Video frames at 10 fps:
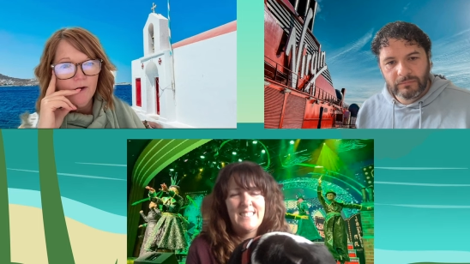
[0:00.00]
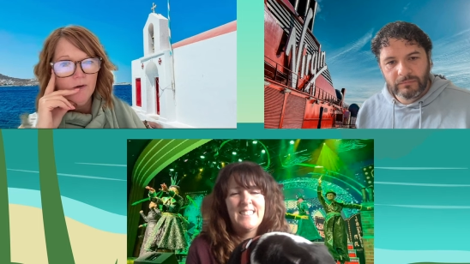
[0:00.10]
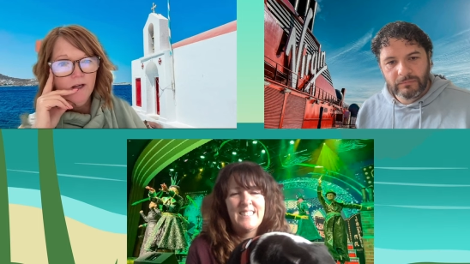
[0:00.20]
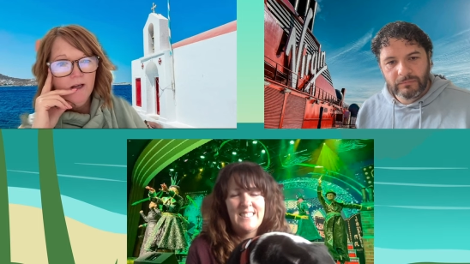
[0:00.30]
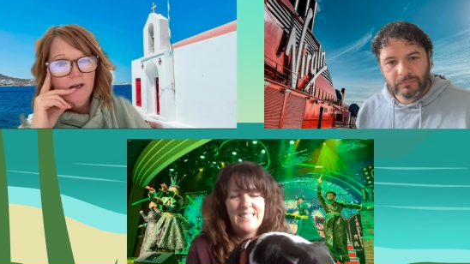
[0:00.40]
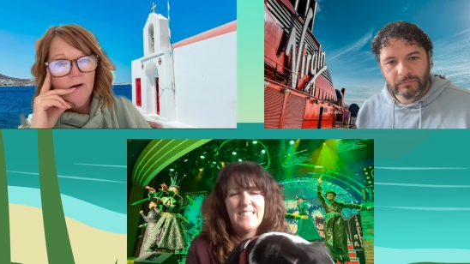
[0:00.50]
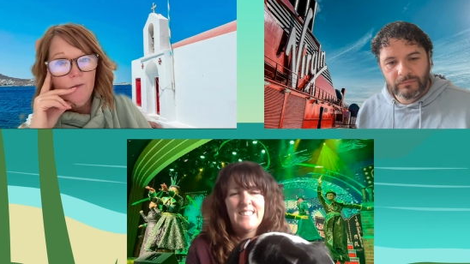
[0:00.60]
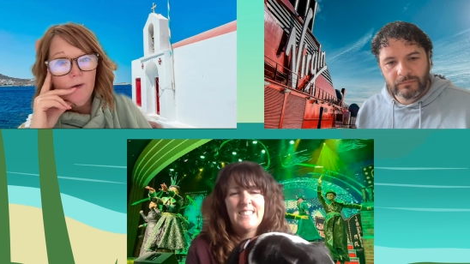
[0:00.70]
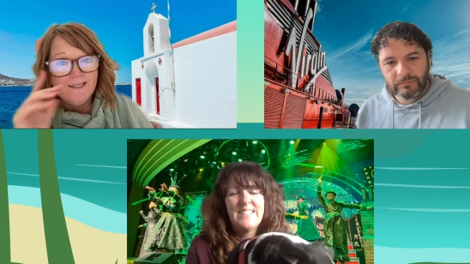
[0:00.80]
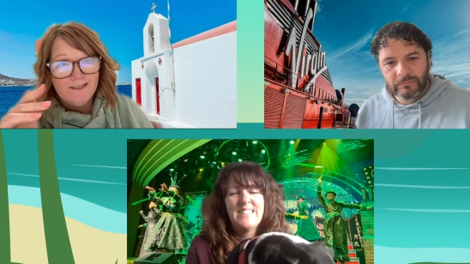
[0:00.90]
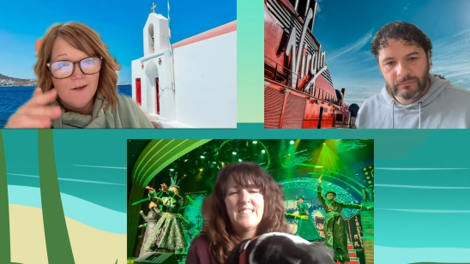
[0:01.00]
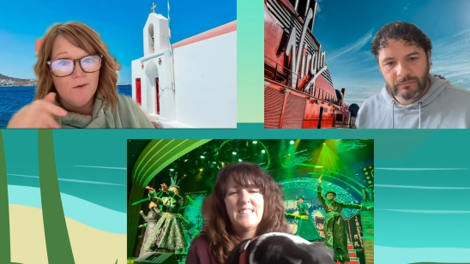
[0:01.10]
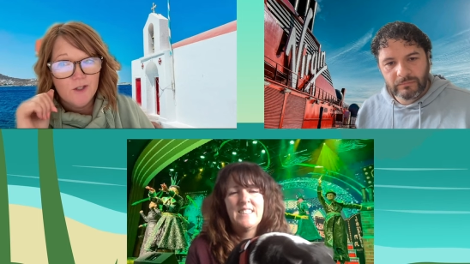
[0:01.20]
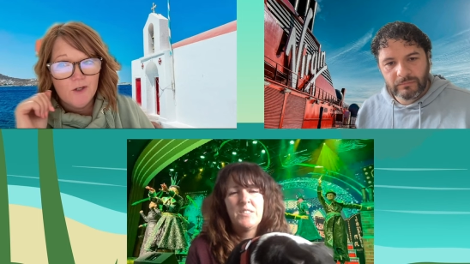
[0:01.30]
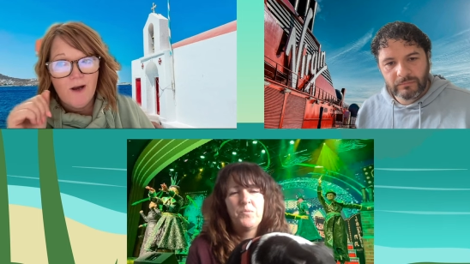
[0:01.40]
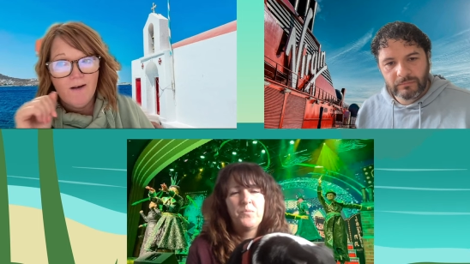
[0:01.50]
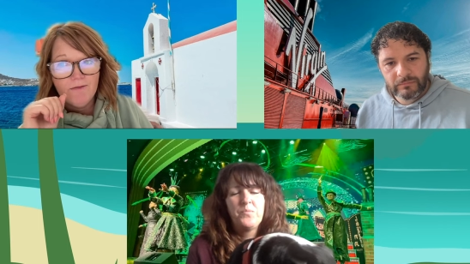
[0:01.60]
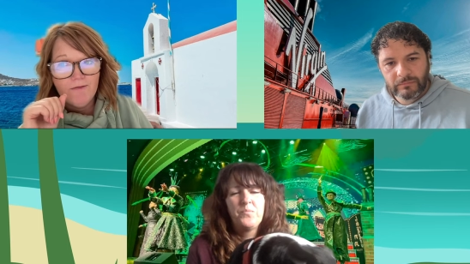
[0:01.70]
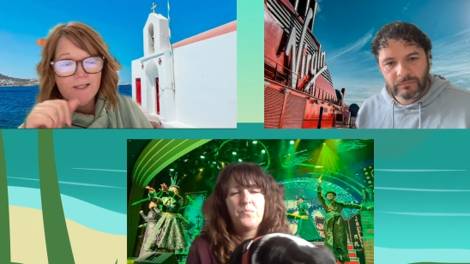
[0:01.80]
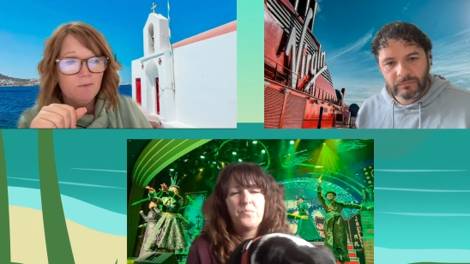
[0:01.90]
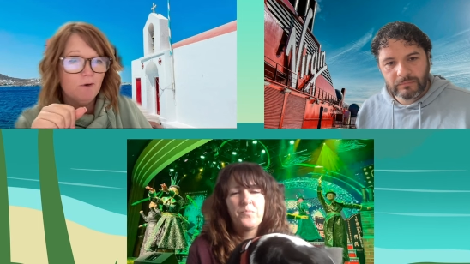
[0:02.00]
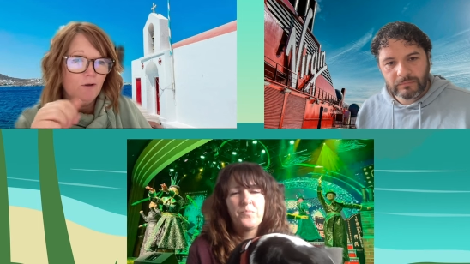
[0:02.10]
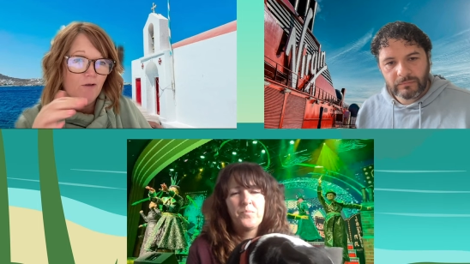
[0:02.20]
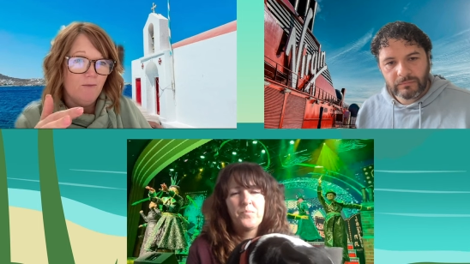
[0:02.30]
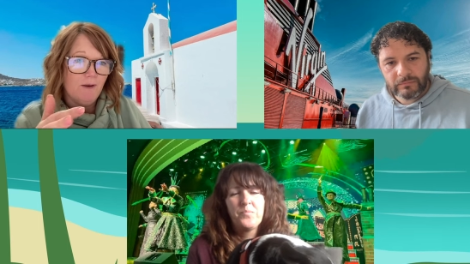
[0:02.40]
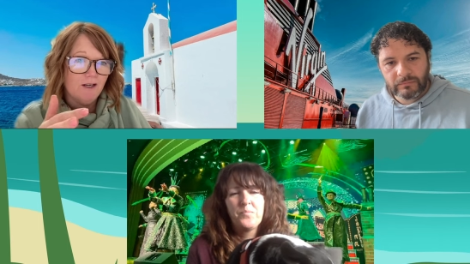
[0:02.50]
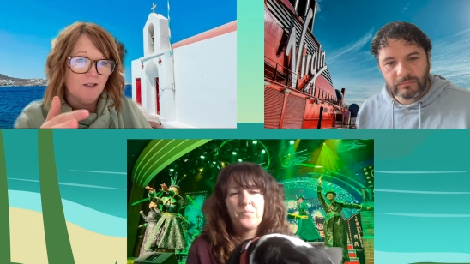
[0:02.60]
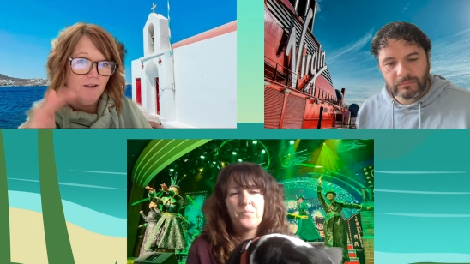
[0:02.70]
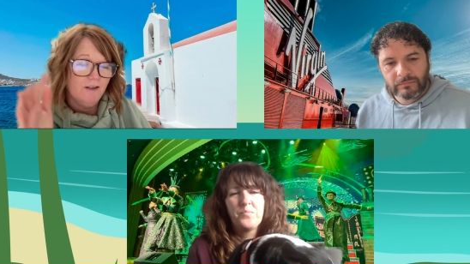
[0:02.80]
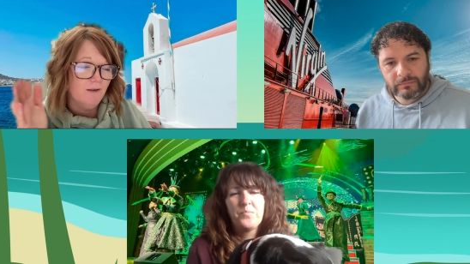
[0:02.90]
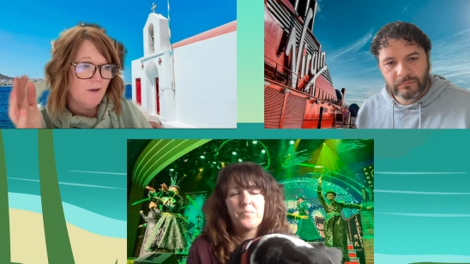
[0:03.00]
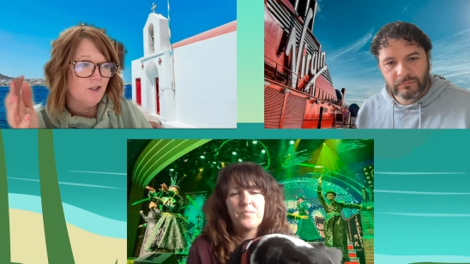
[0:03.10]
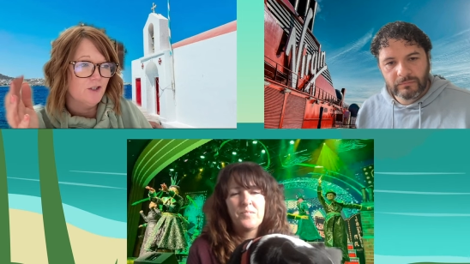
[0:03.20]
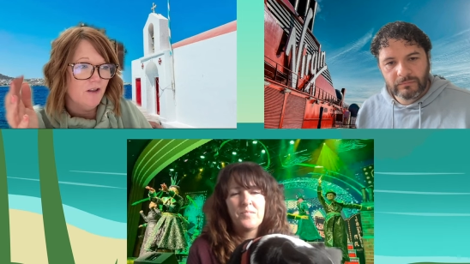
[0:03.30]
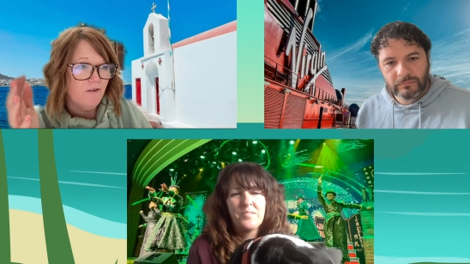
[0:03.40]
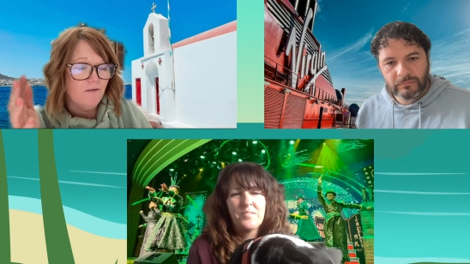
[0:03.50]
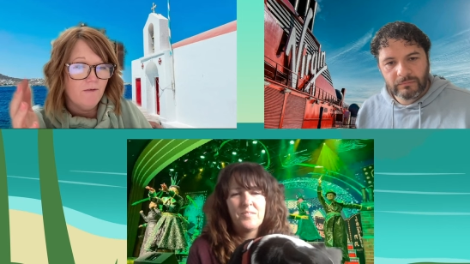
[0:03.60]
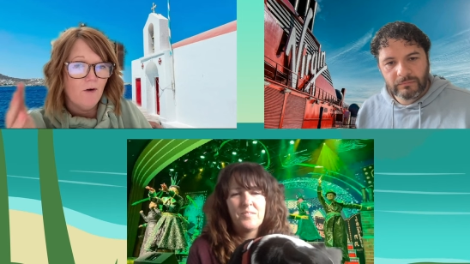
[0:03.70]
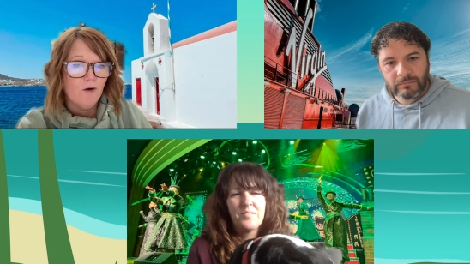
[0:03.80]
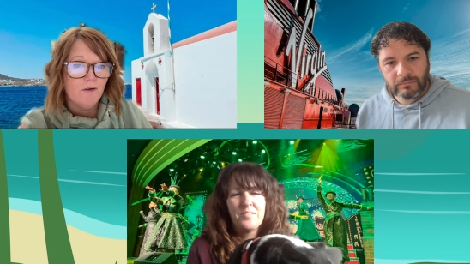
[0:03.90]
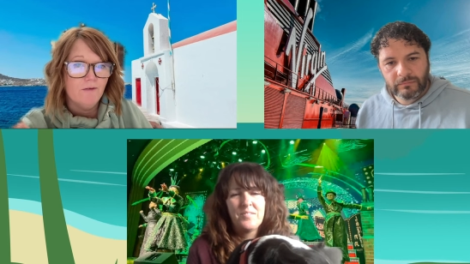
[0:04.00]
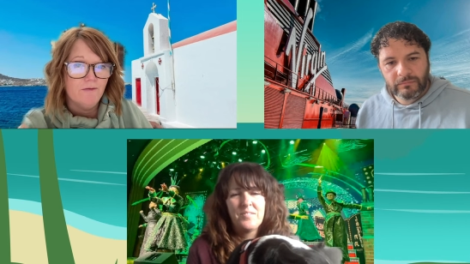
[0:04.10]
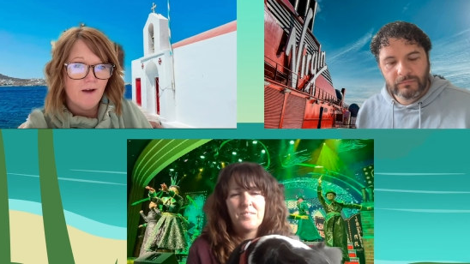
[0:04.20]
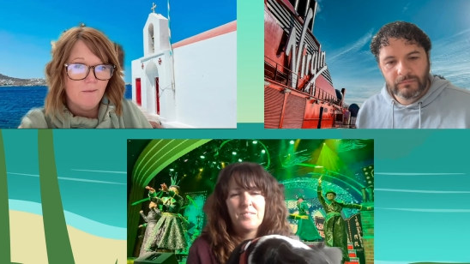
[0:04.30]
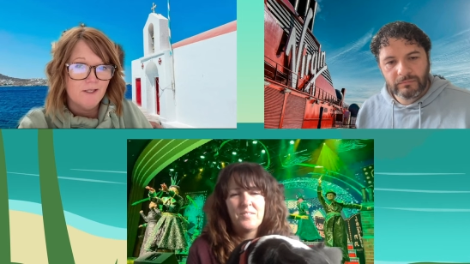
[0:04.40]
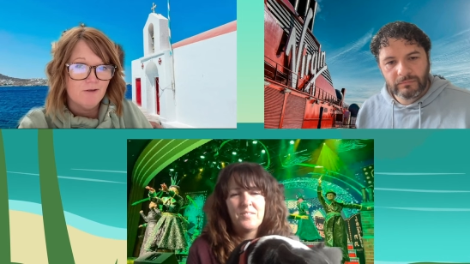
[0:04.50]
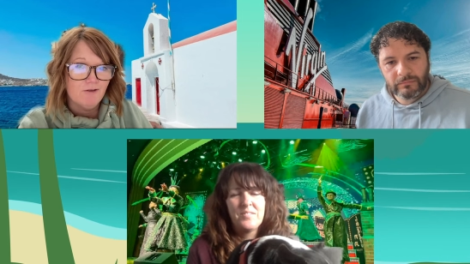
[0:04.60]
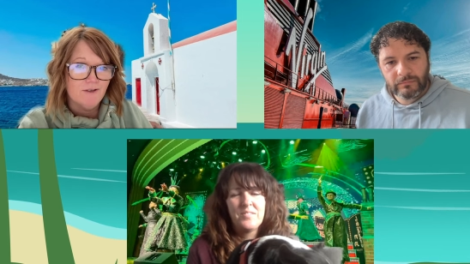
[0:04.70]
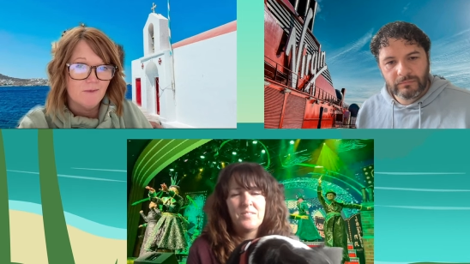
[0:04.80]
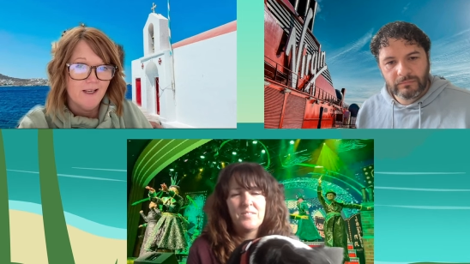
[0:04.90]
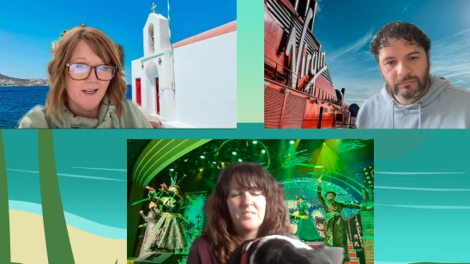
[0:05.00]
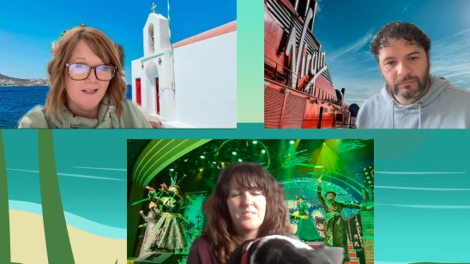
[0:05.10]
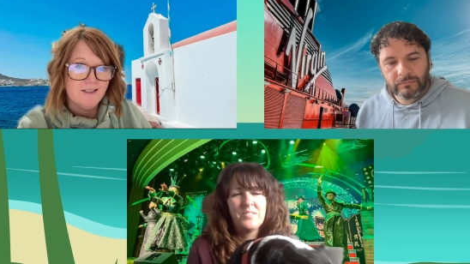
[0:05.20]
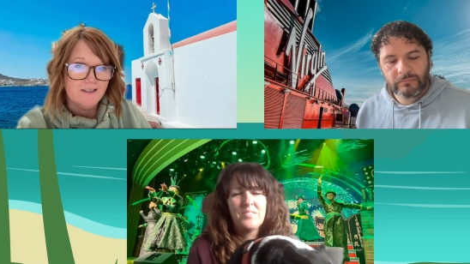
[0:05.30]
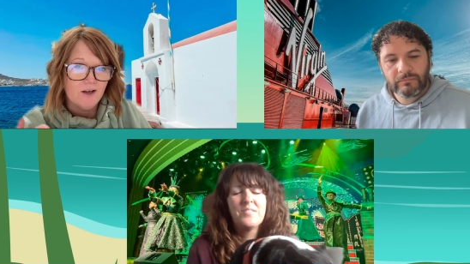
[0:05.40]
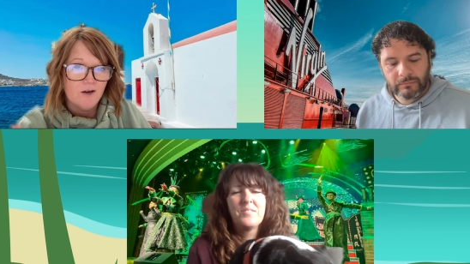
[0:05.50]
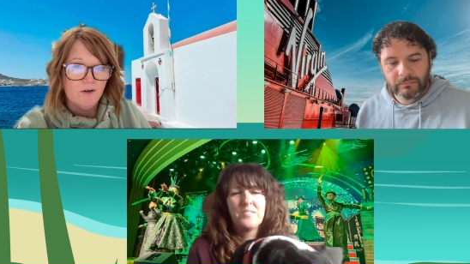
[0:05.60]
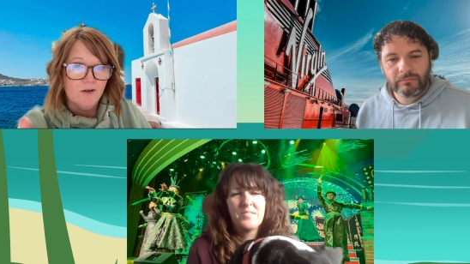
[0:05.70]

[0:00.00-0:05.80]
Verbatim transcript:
Speaker 1: in Google. We still do have a Facebook group, actually, can I mention, for families cruising with kids.